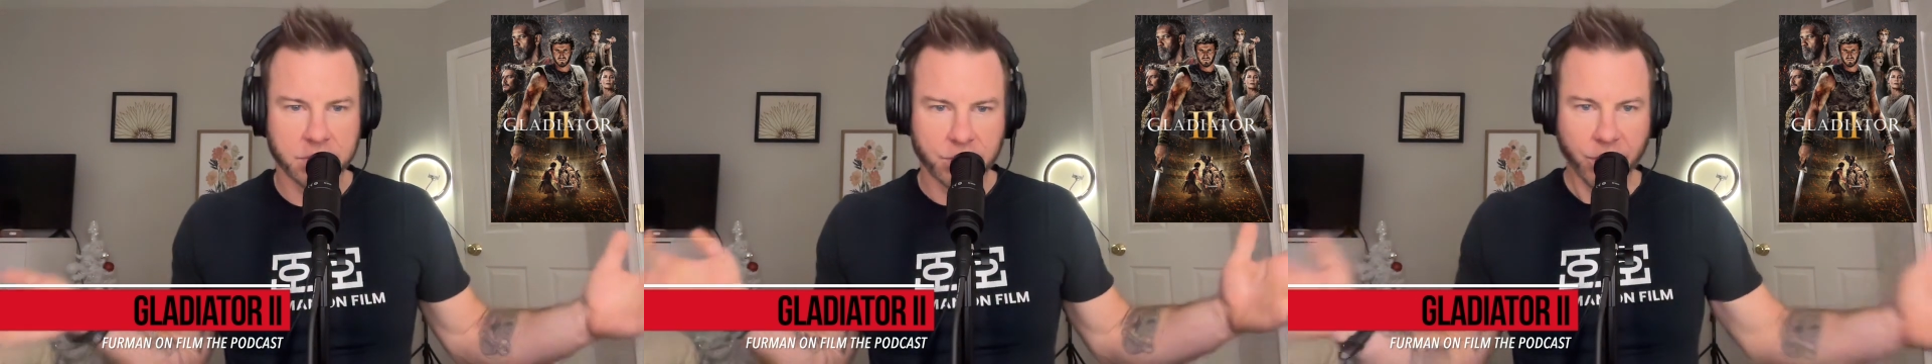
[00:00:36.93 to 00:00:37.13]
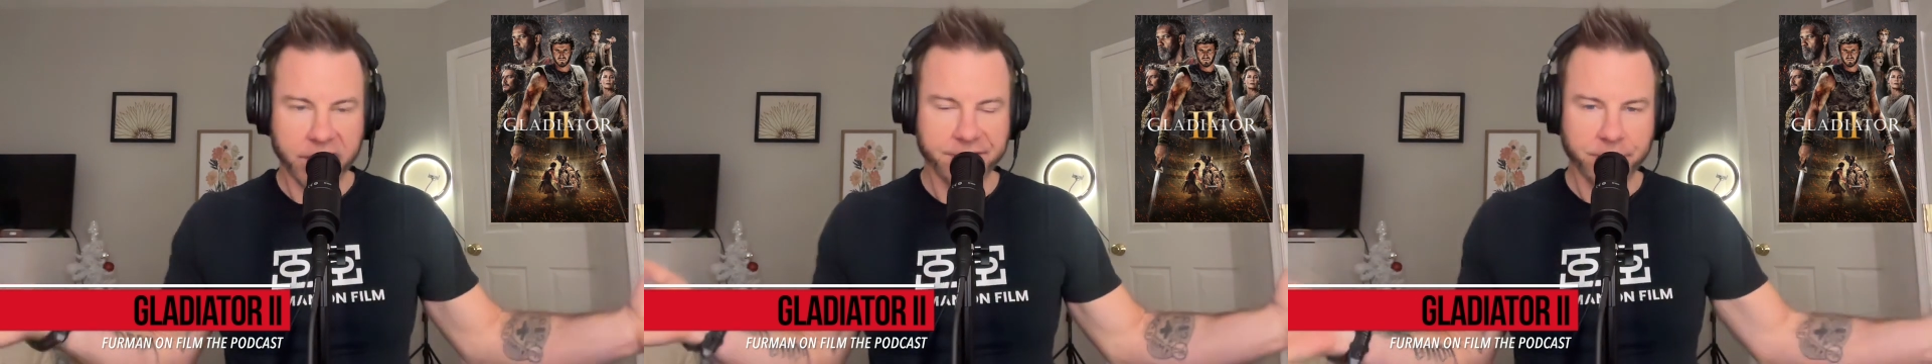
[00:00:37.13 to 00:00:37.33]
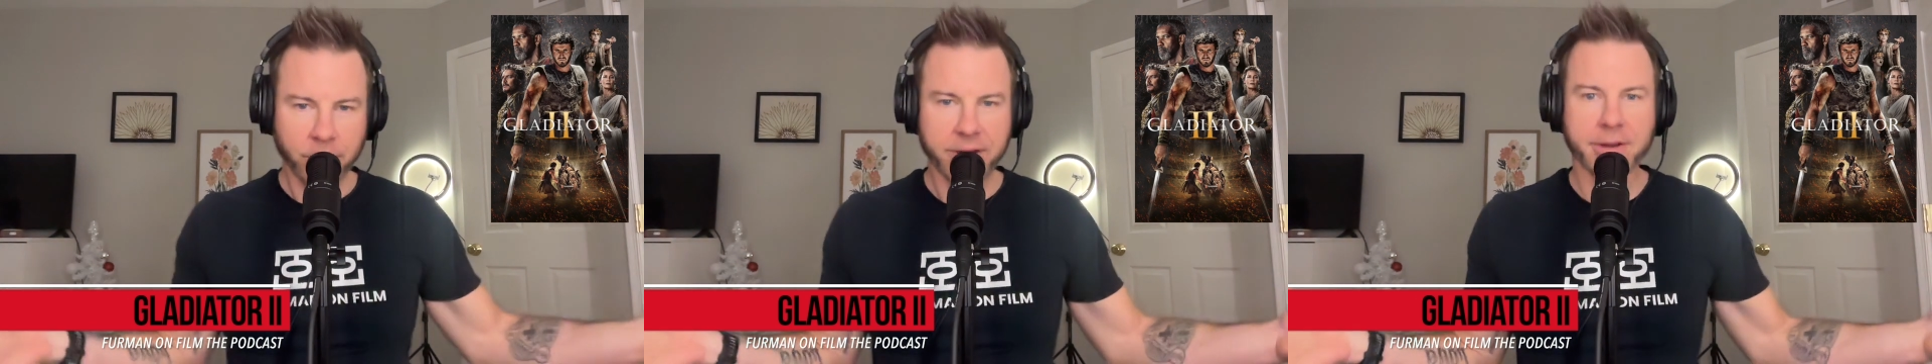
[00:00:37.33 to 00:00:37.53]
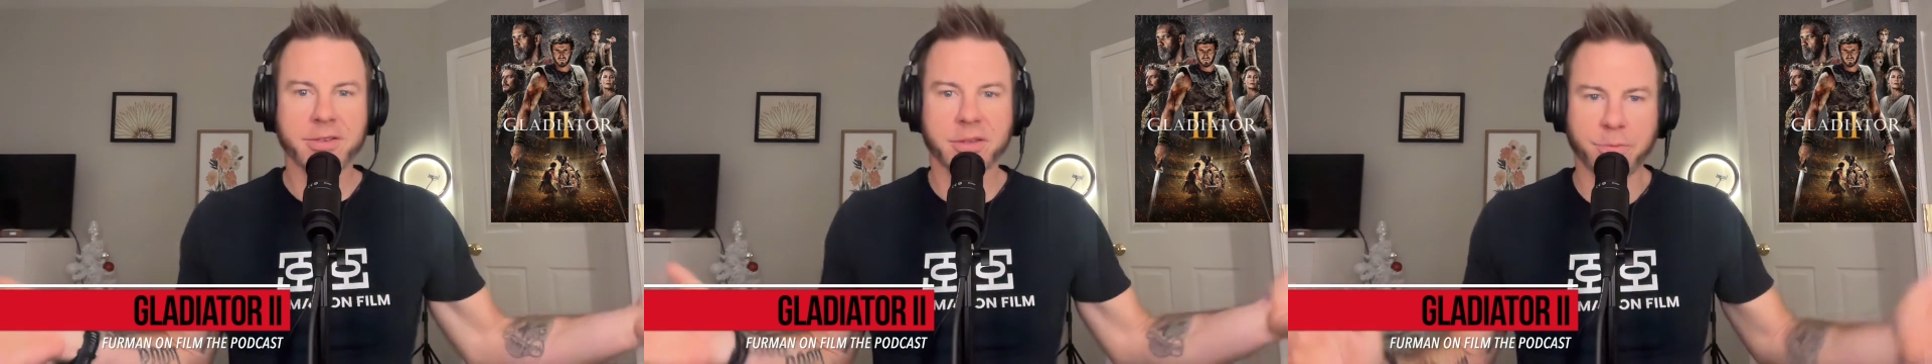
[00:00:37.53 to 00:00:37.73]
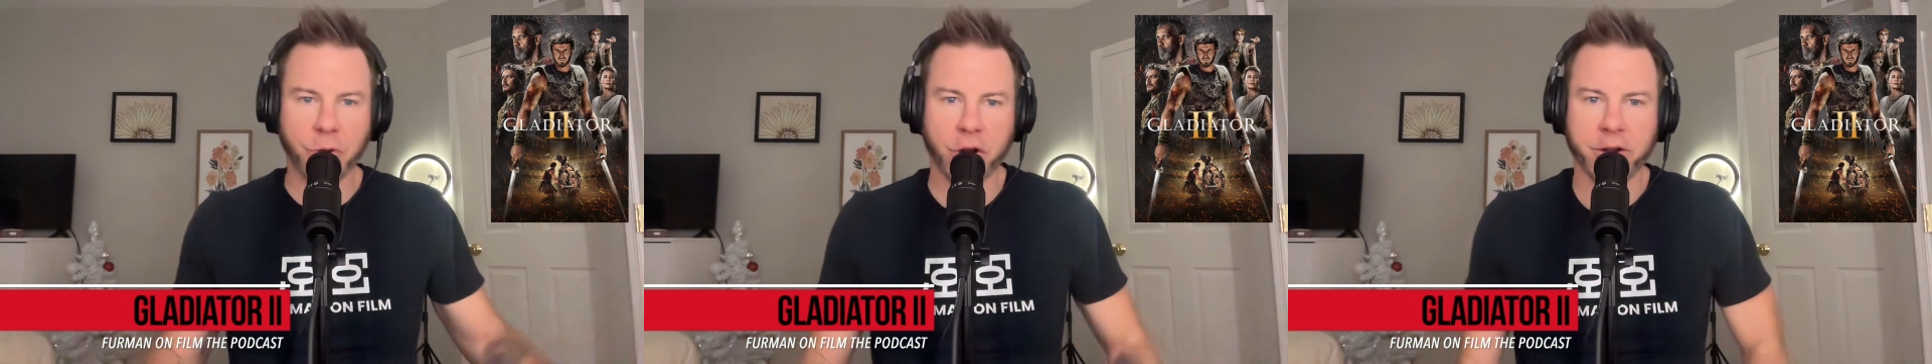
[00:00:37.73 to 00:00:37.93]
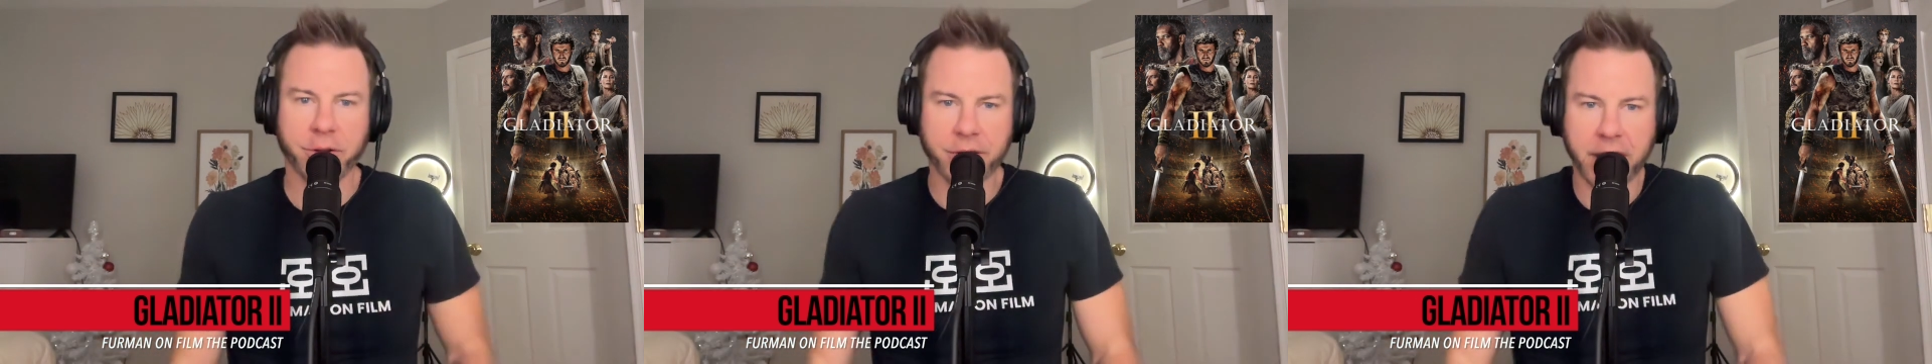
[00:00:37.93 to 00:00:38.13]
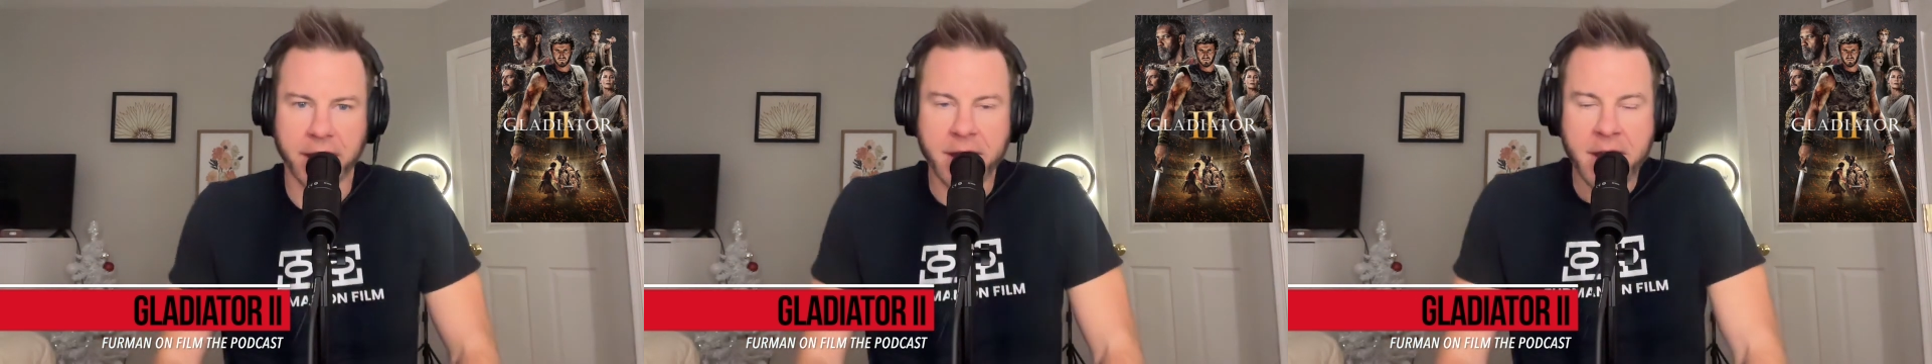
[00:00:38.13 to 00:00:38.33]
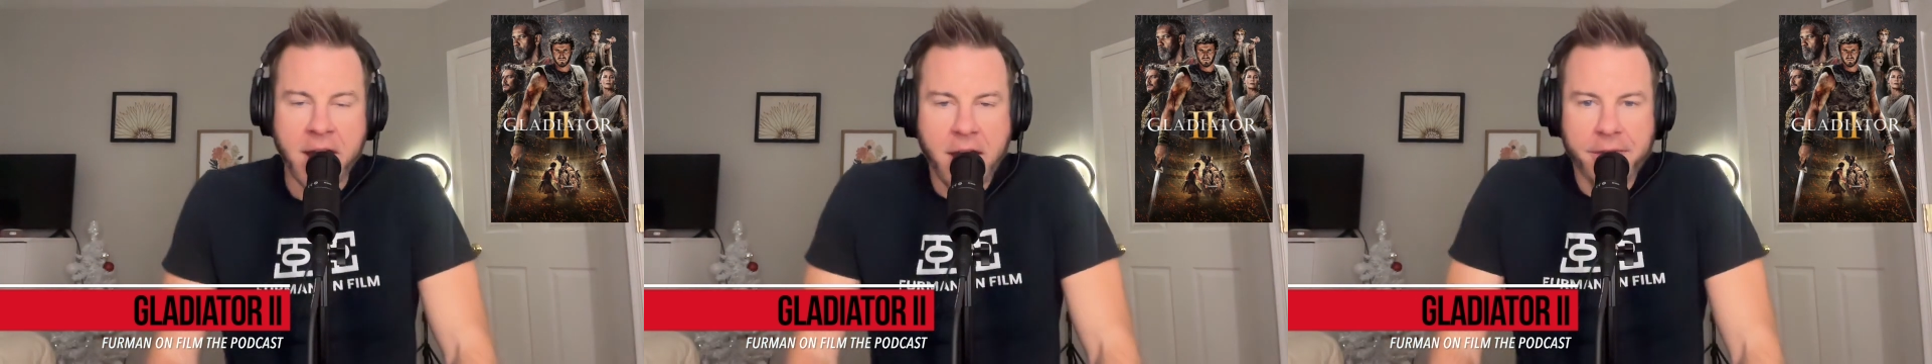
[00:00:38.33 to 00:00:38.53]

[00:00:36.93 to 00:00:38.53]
24 years apart, okay?